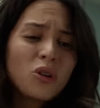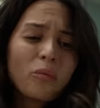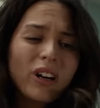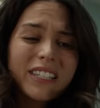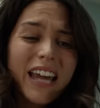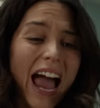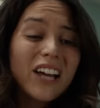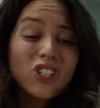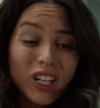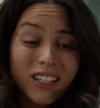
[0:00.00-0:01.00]
him that she misses
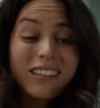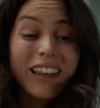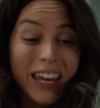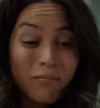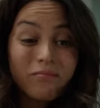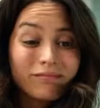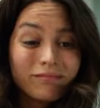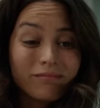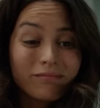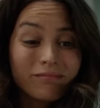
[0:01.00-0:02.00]
the old Wallace because he
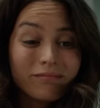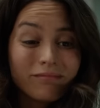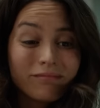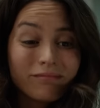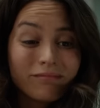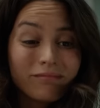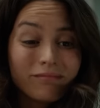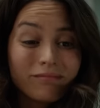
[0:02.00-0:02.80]
was so sweet and soft.